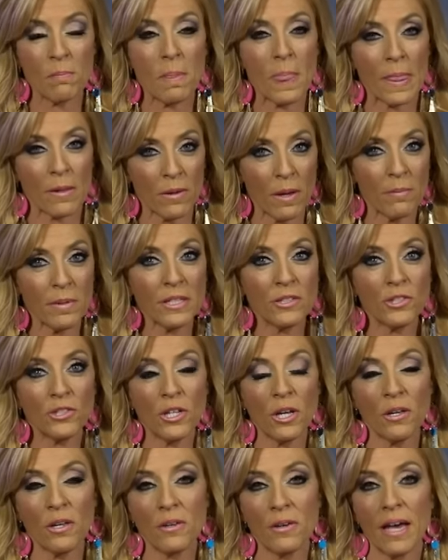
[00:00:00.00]
Well, I'm going to show
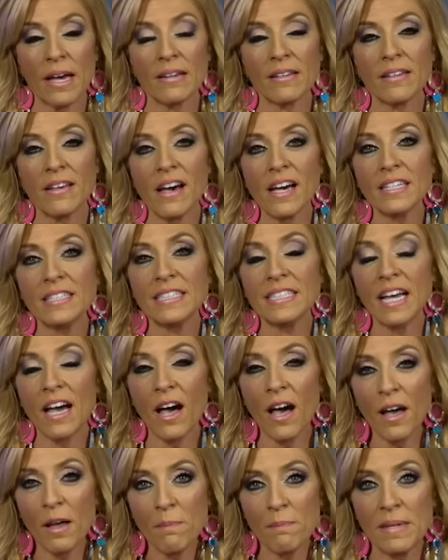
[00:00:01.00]
you how God
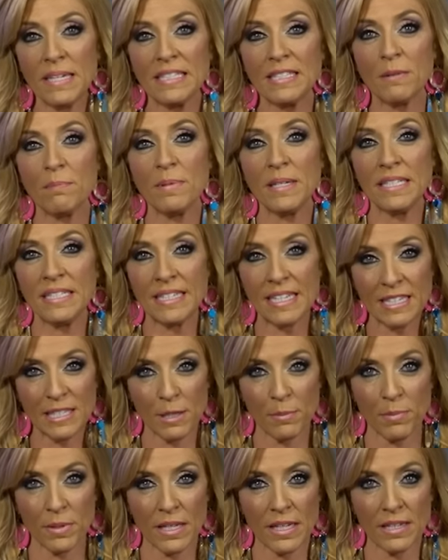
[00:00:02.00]
taught me to be
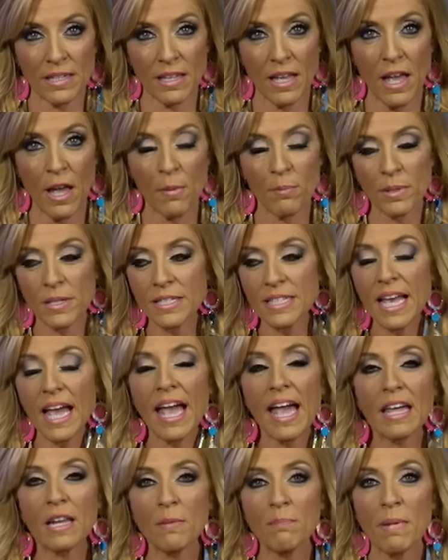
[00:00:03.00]
disciplined. Plus, I
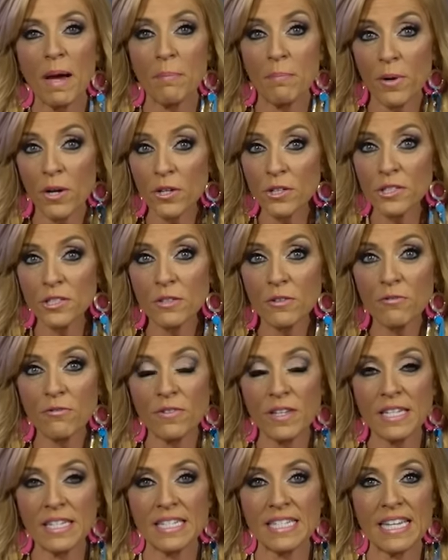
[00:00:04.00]
added my personal
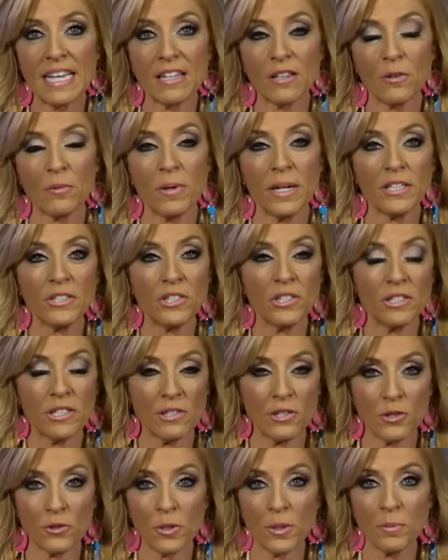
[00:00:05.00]
fitness declarations and
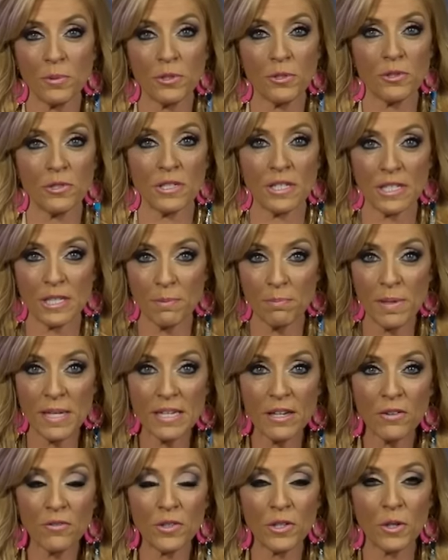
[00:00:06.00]
scriptures to speak
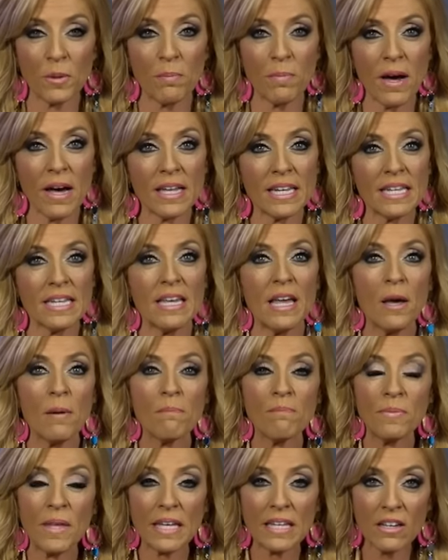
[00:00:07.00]
over your body
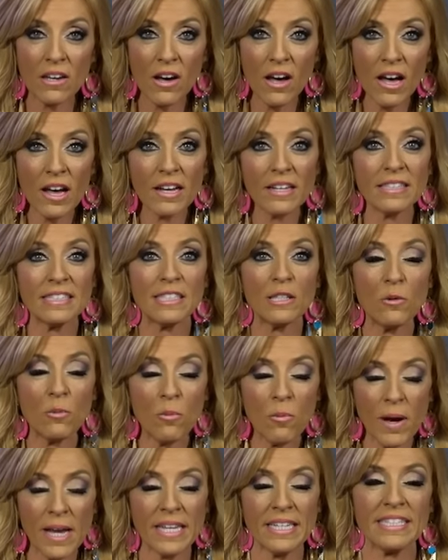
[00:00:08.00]
that cause the
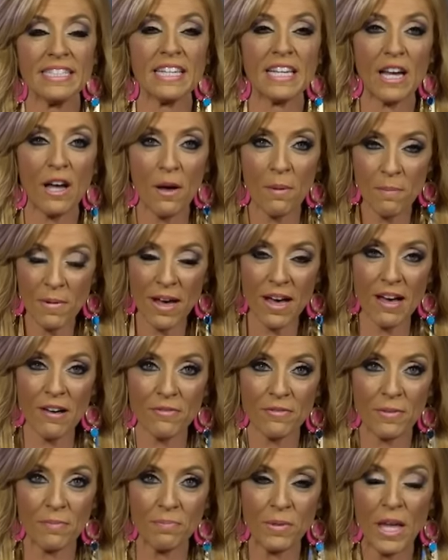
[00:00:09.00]
weight to come off.
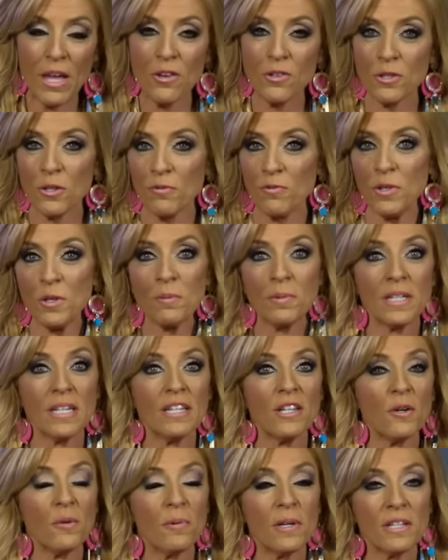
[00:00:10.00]
So if you want to
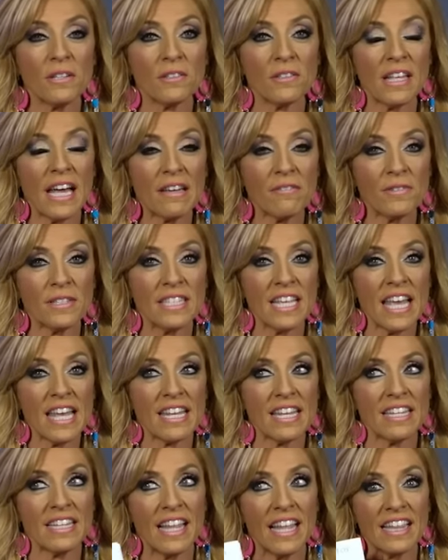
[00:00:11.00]
know where your life is
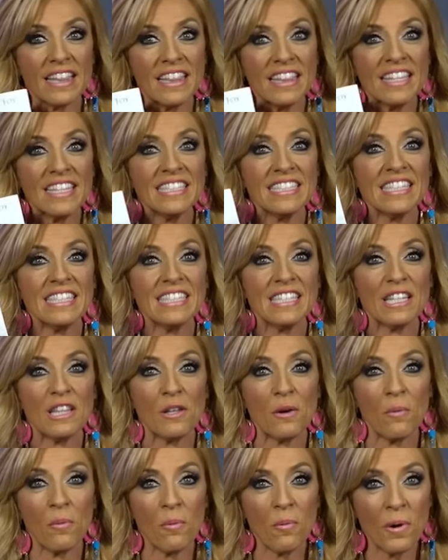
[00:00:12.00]
headed, listen to the
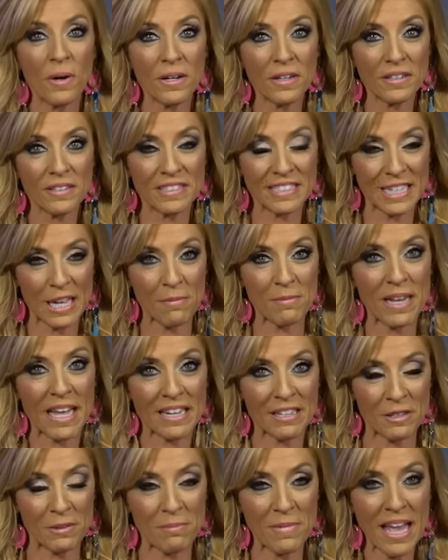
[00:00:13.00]
words coming out of
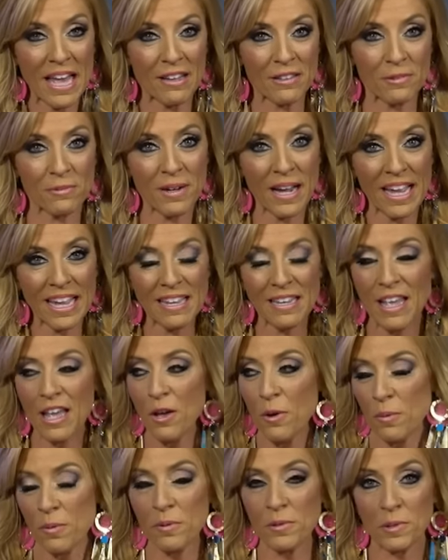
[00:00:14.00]
your mouth, right?
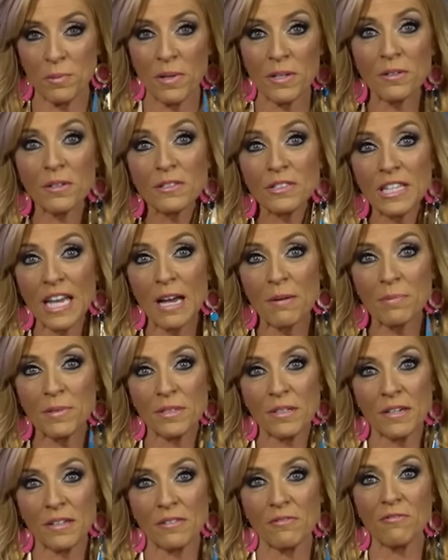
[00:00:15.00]
Well, there's one whole chapter
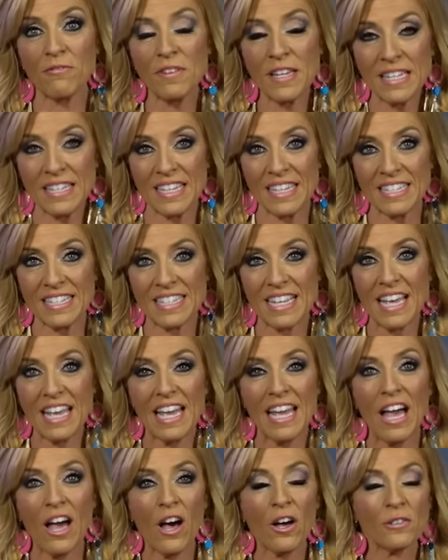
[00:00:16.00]
on fitness.
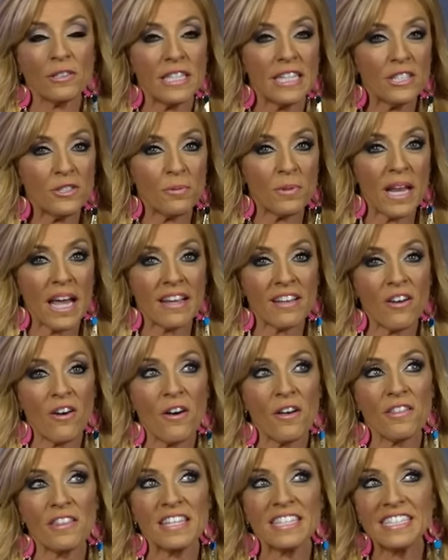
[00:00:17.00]
I'll teach what I
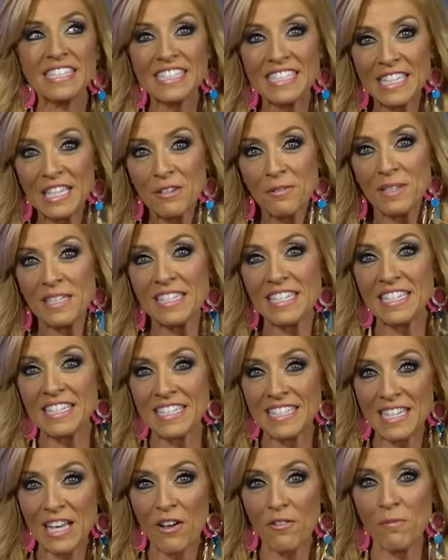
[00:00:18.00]
call the secret to
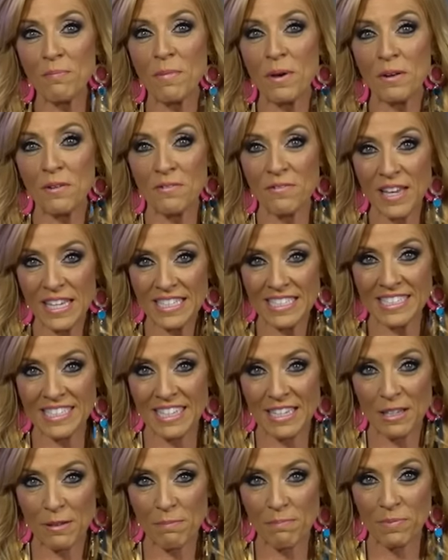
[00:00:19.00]

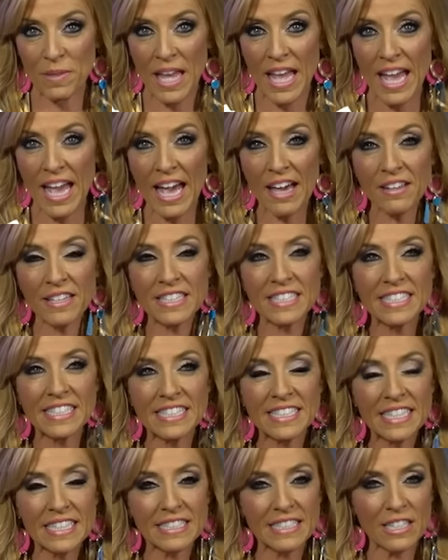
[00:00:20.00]
self-motivation. How to
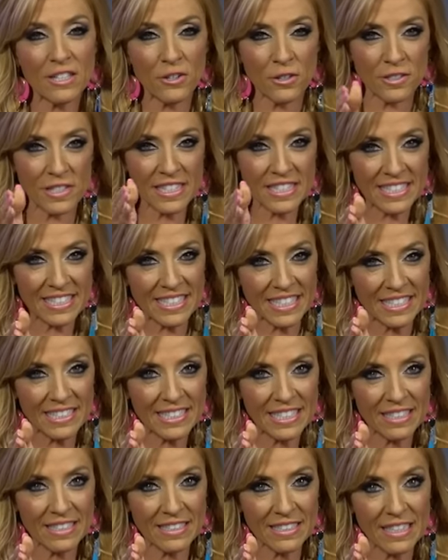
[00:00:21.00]
stick to your
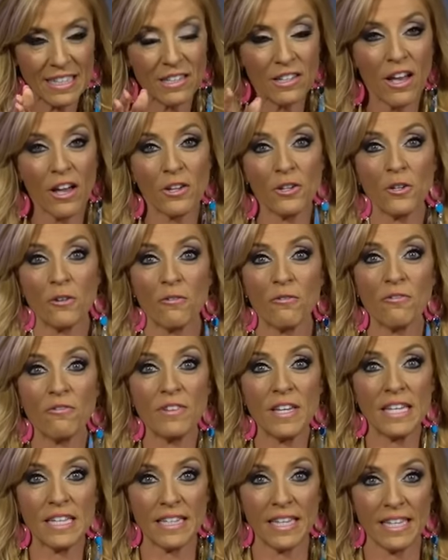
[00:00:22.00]
decisions, not your
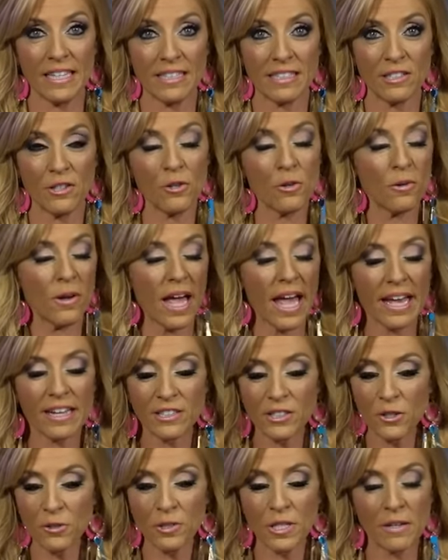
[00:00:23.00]
feelings. You don't
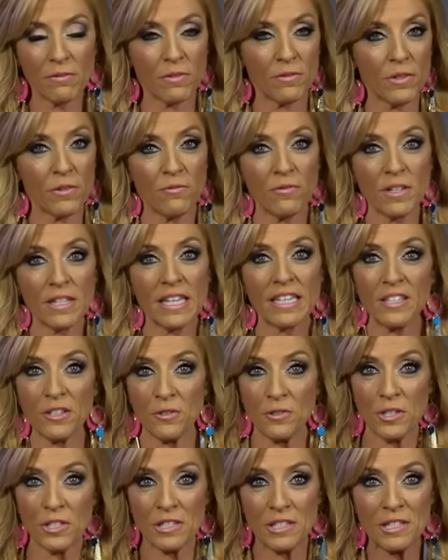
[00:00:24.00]
ask yourself if you feel like, you
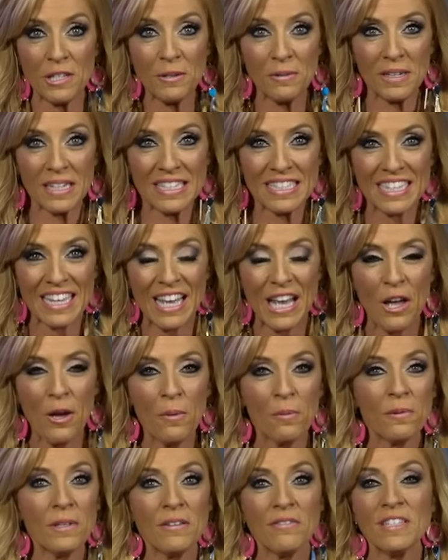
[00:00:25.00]
just do it.
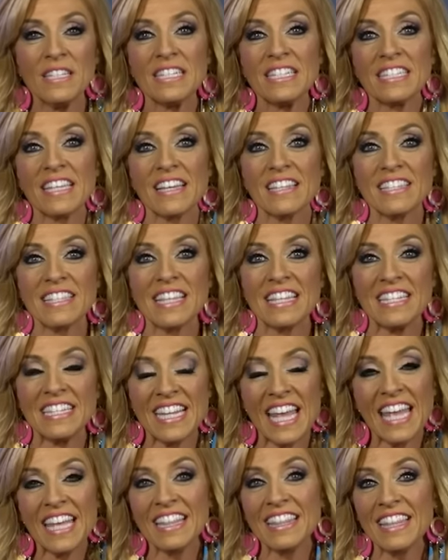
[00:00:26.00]
We'll even discuss the
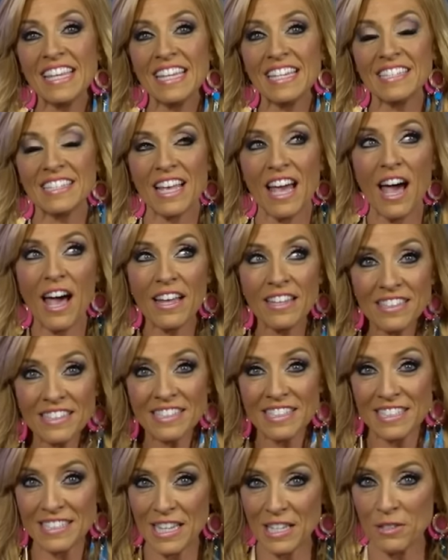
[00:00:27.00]
ten things
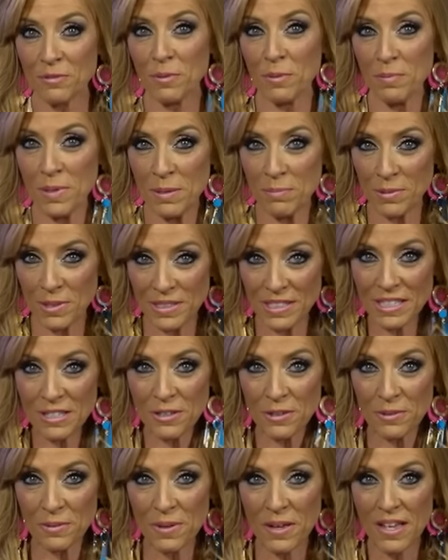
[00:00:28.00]
unsuccessful people
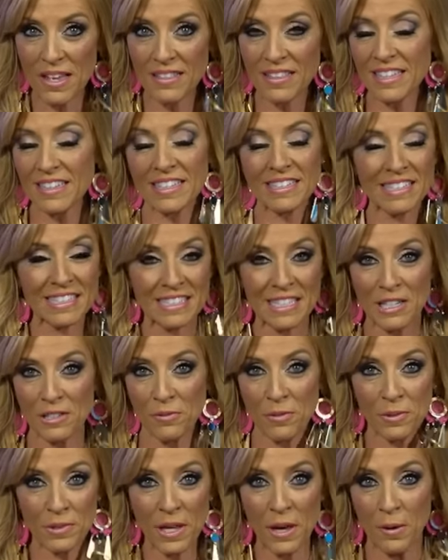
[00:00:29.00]
do that the
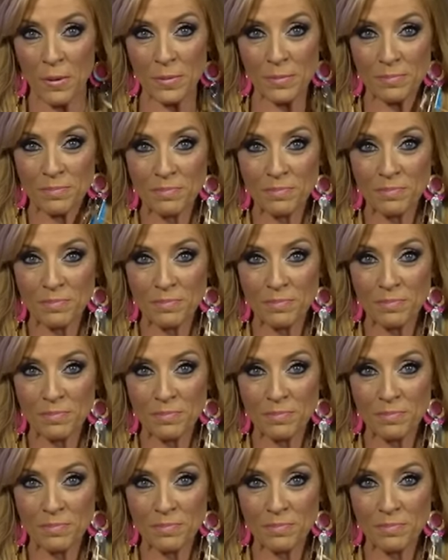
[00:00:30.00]
successful don't.